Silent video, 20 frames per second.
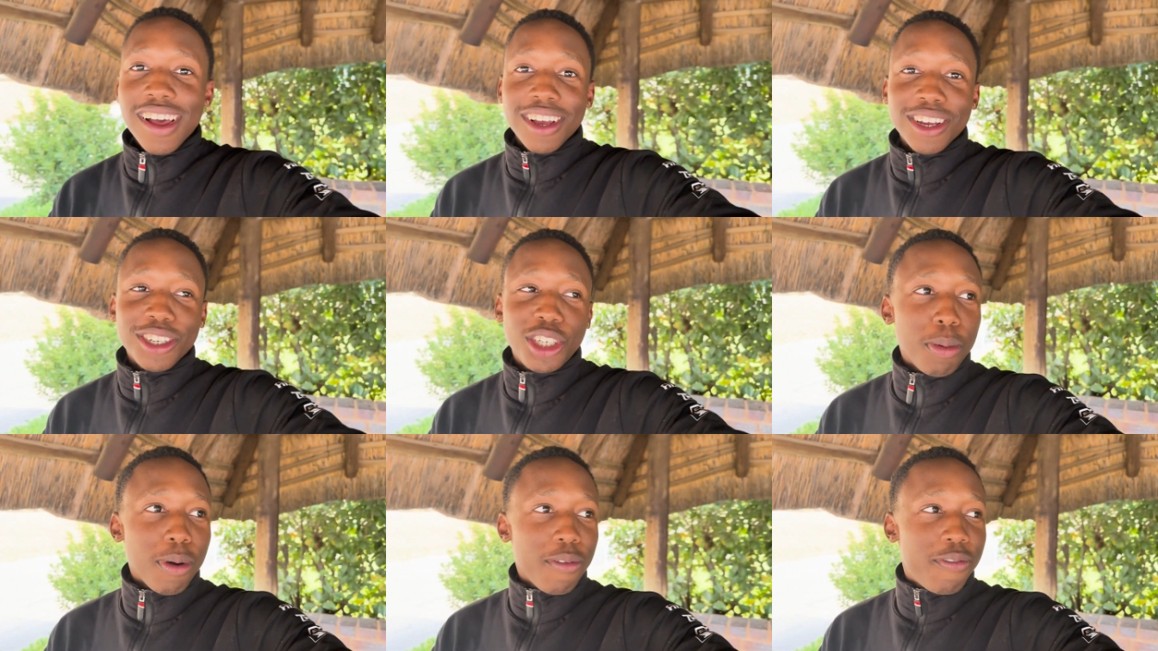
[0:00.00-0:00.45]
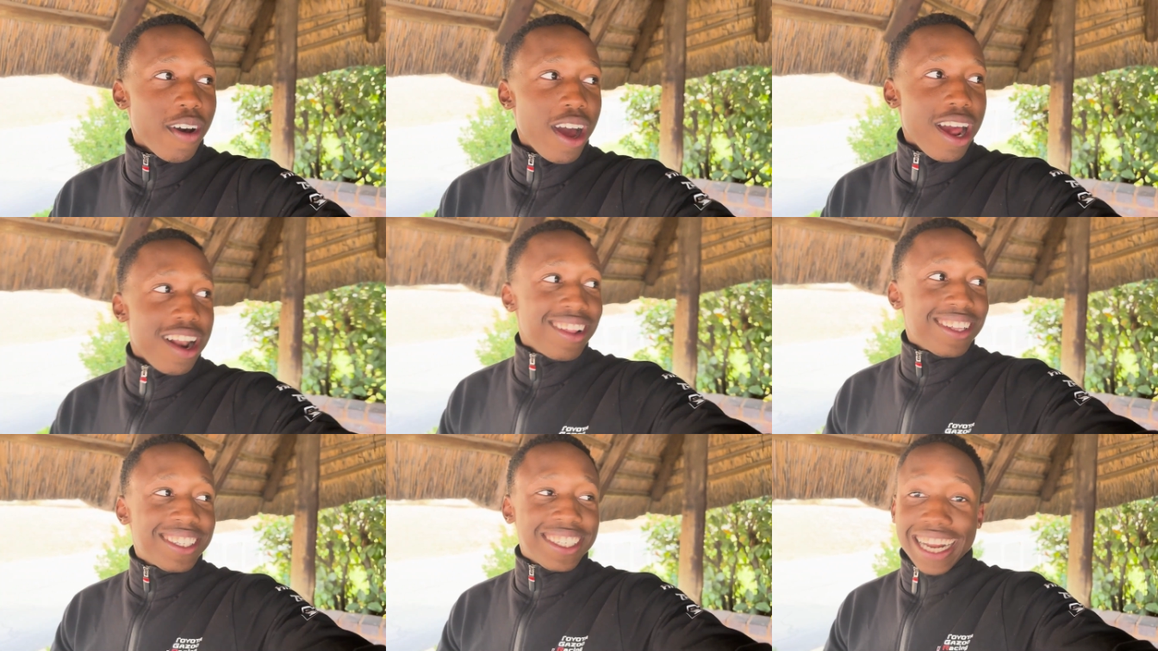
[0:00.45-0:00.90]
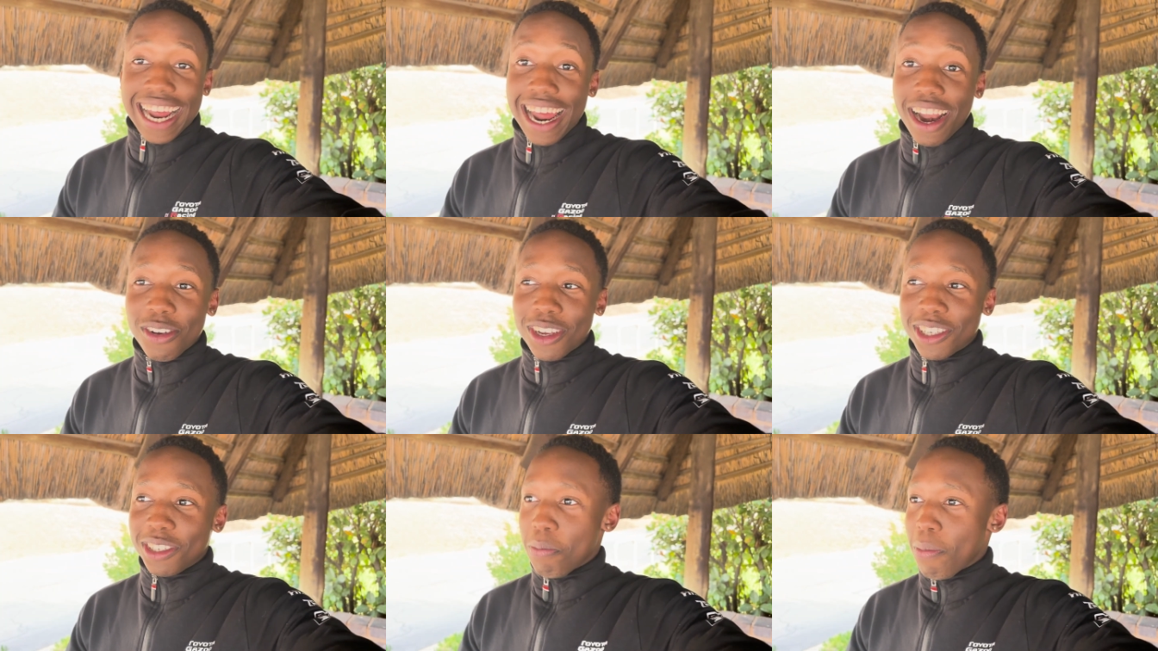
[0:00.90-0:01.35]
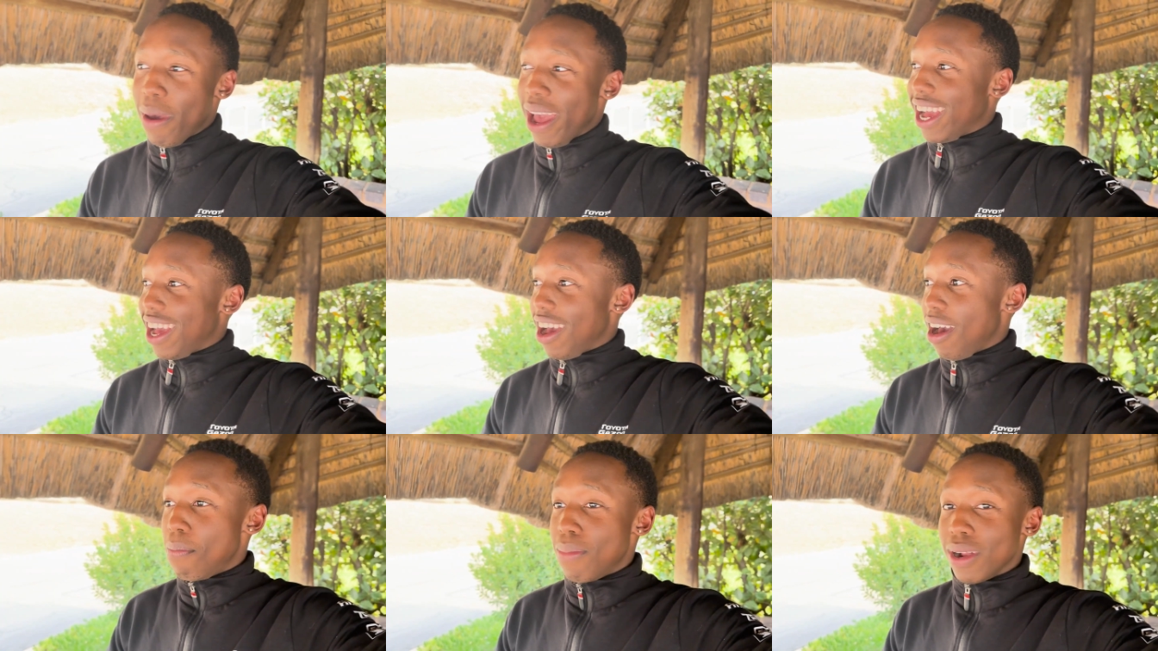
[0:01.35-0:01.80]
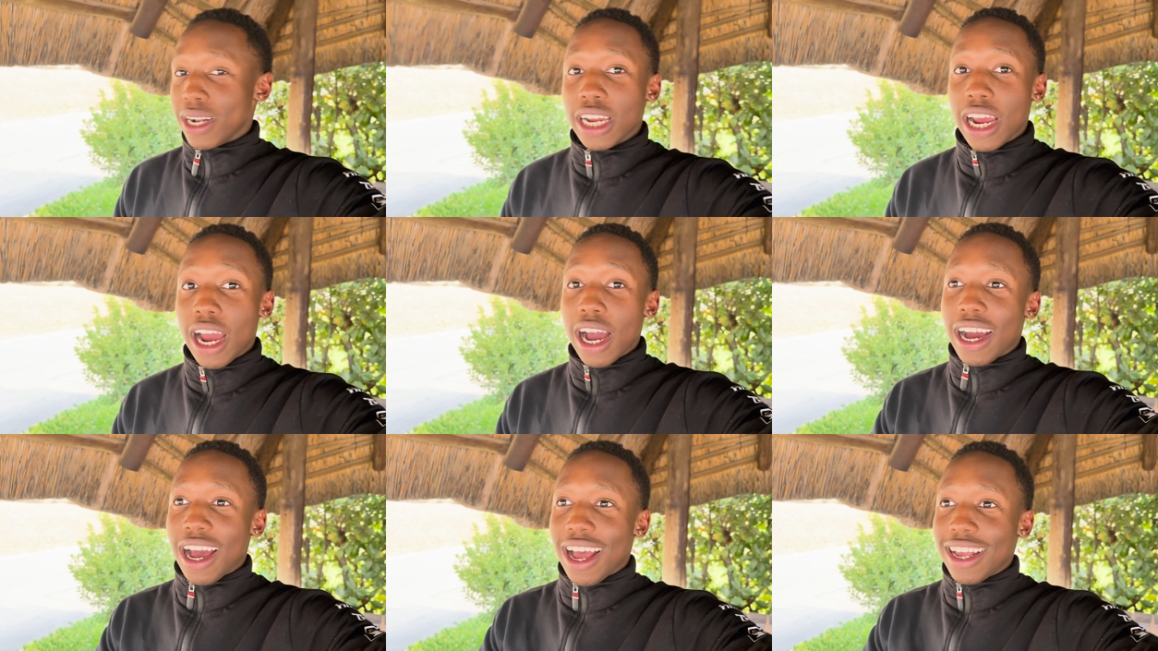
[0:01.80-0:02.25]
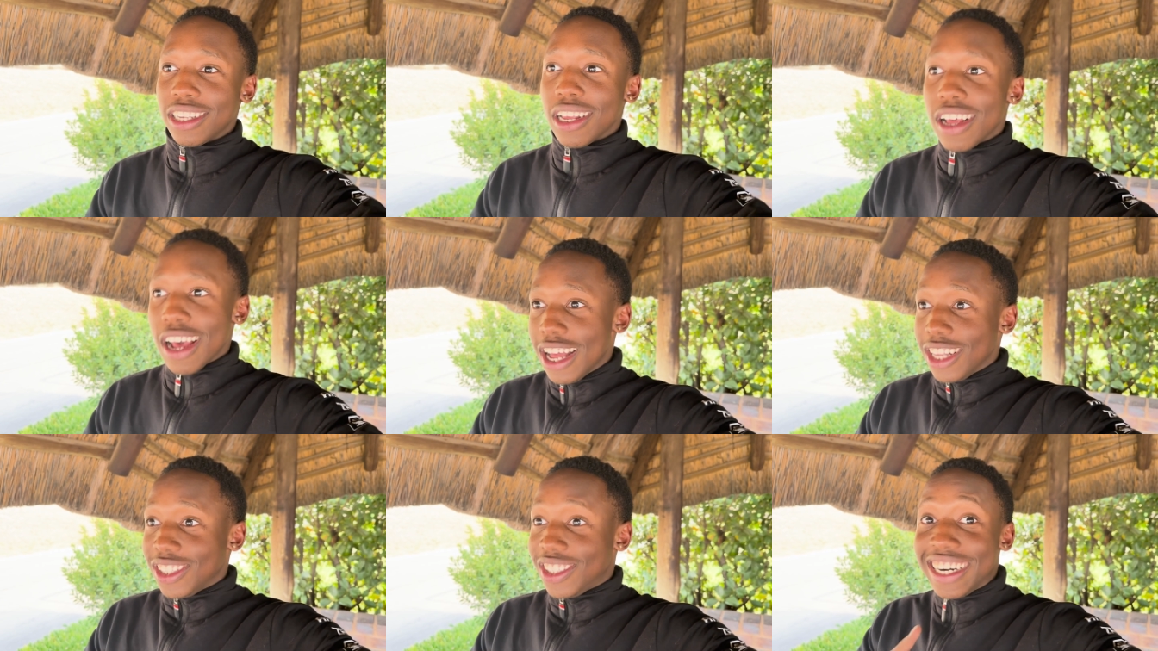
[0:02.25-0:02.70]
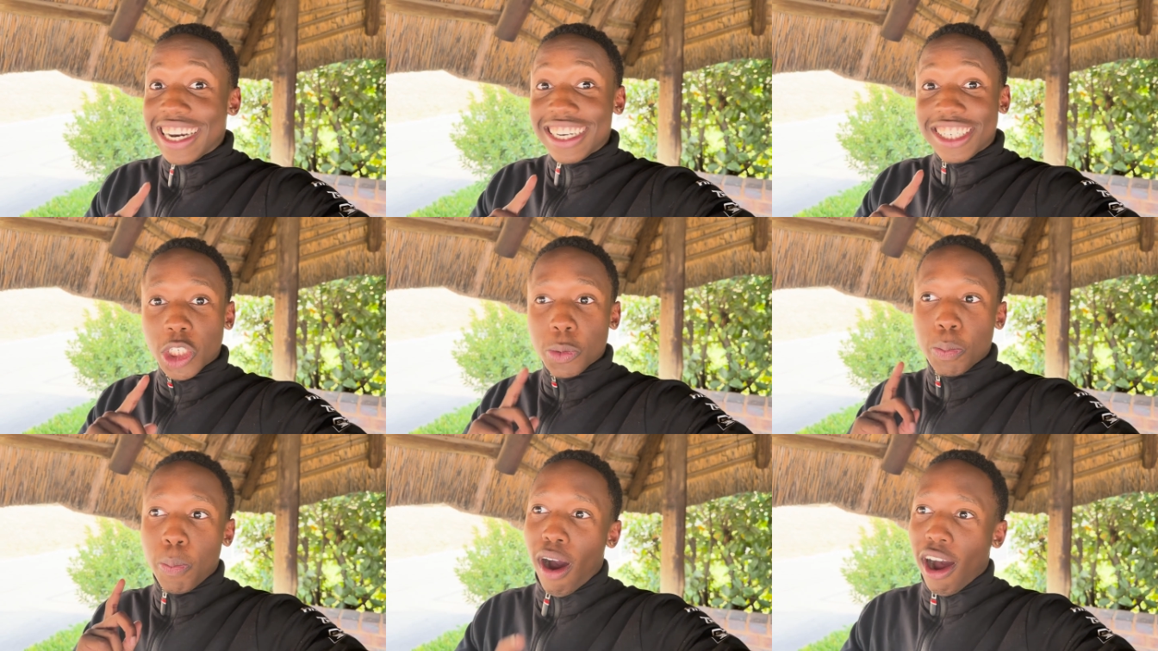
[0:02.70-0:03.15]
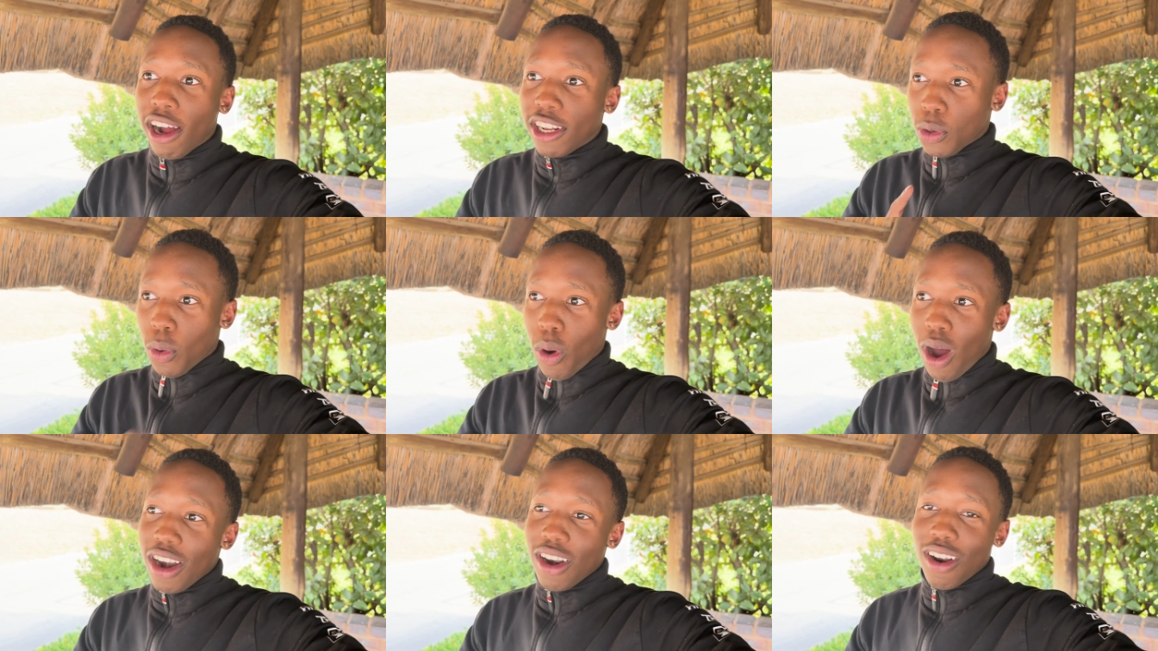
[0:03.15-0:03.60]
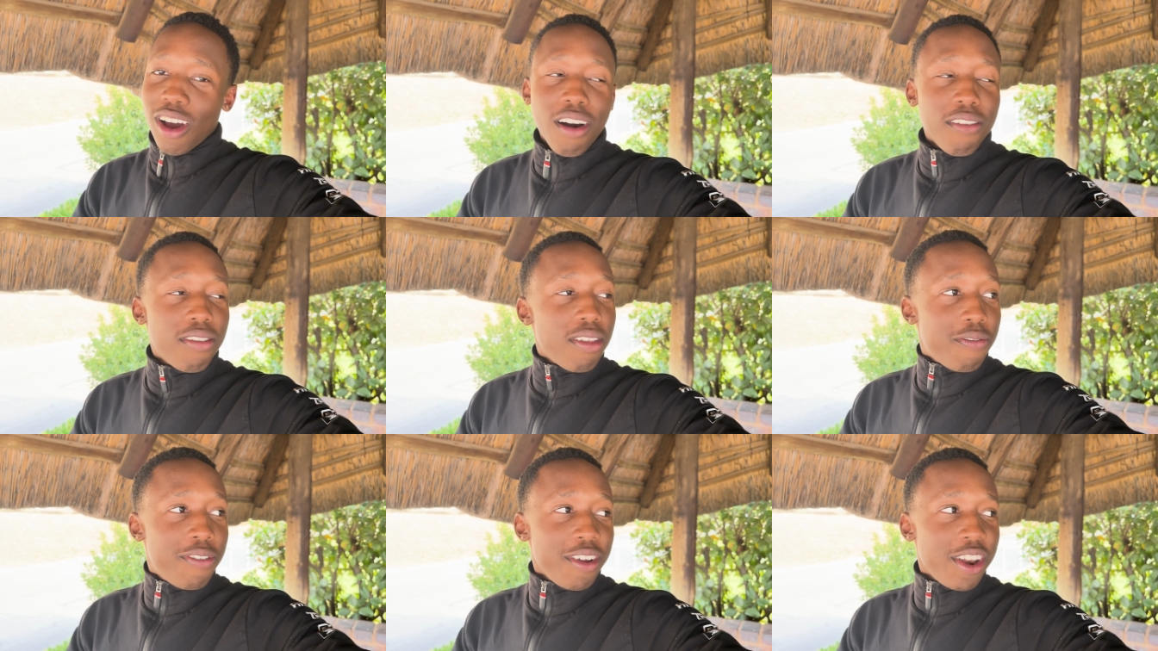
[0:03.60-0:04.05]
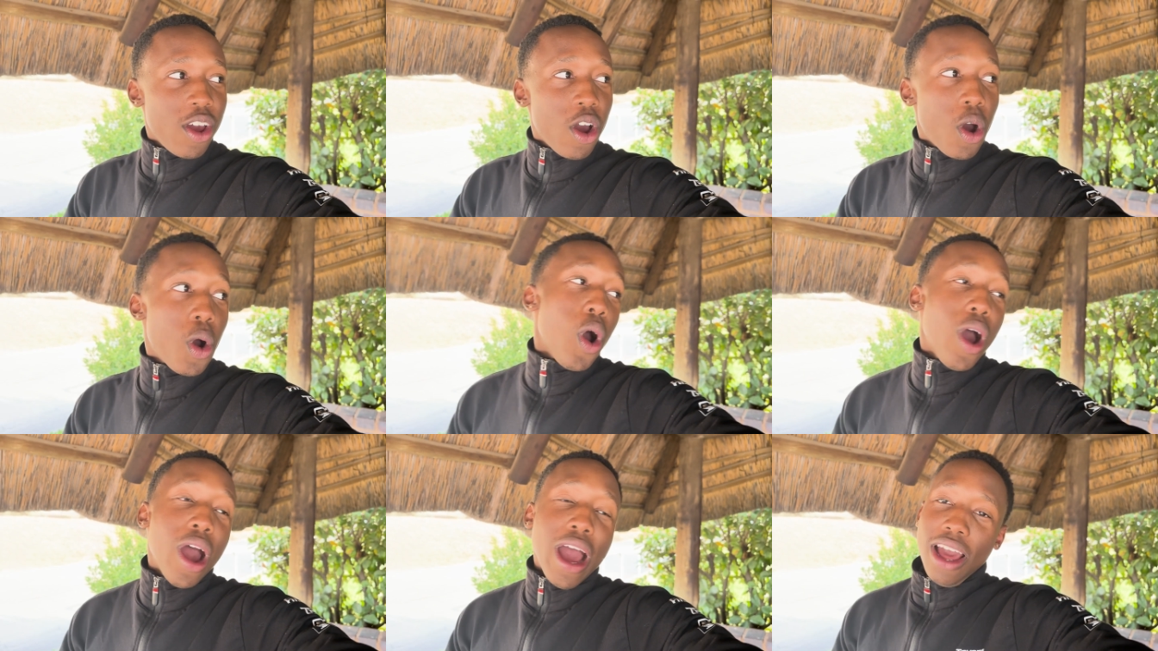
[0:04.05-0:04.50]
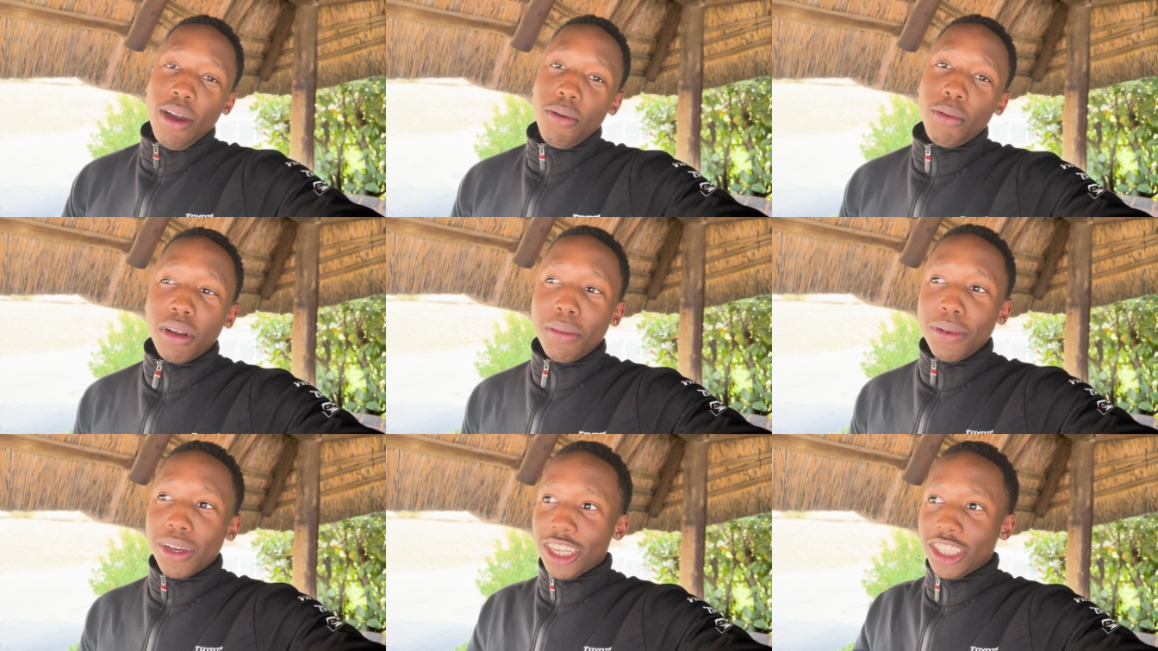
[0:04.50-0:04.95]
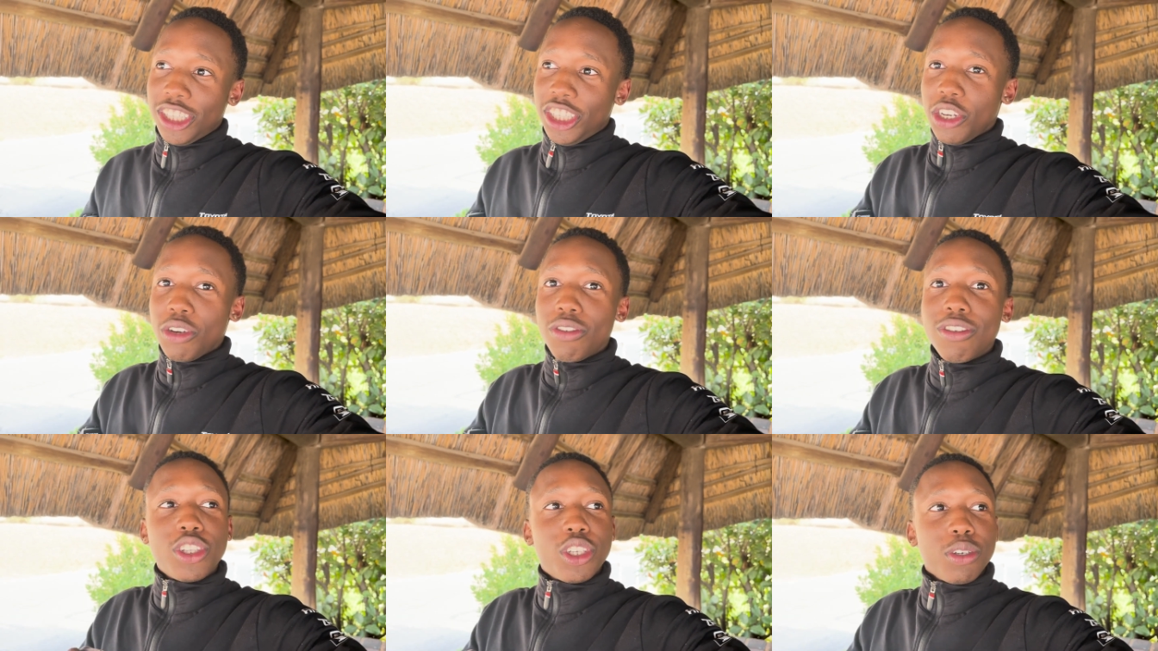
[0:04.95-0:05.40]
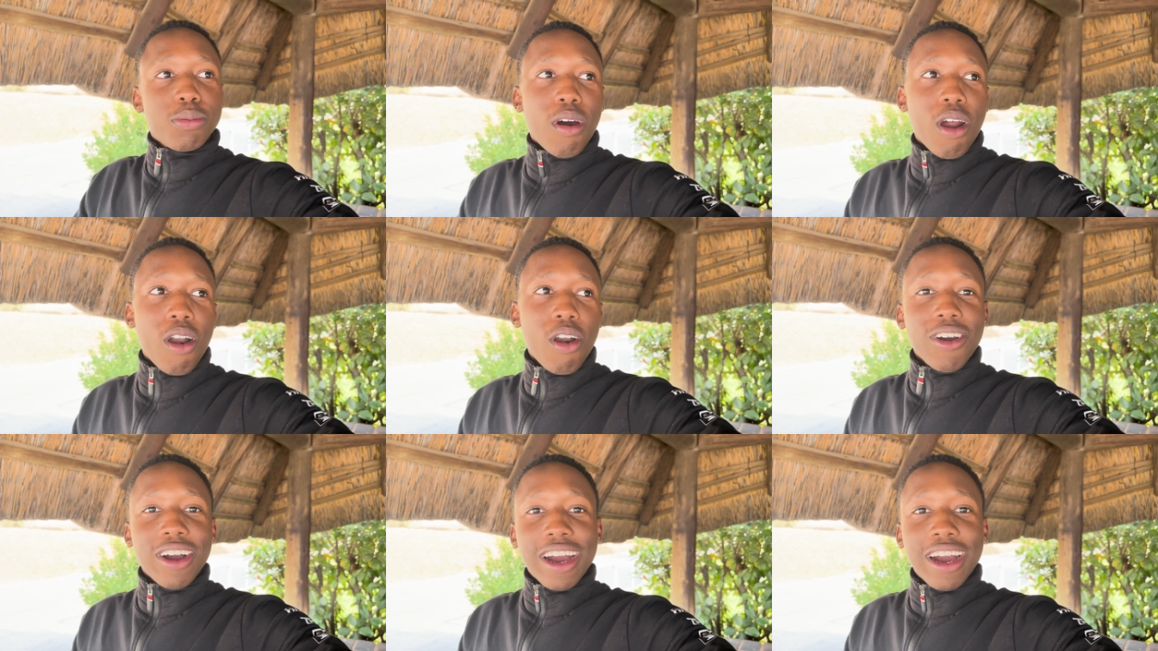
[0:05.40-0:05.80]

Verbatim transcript: super fun and slide was mega but yeah guys today just part one of the video we're gonna be continuing tomorrow